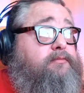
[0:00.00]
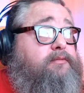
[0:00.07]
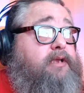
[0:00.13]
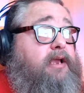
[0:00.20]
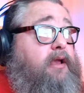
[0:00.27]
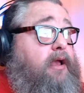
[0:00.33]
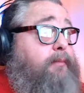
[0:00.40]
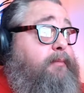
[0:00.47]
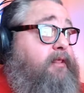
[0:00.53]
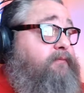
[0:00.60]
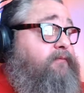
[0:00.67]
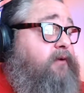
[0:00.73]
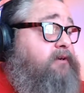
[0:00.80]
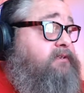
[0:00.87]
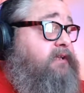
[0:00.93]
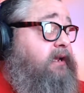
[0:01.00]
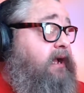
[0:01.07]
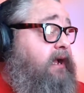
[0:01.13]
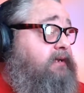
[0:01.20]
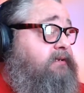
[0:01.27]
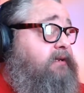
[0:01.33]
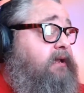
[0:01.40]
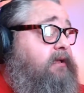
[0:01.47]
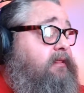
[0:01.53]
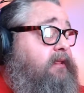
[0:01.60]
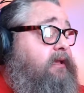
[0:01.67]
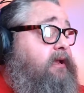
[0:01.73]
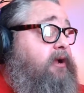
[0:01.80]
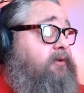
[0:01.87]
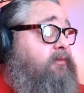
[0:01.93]
Yeah, I mean, the first thing I say
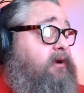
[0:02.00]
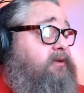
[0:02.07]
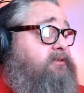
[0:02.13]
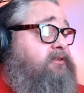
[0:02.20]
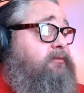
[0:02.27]
that runs through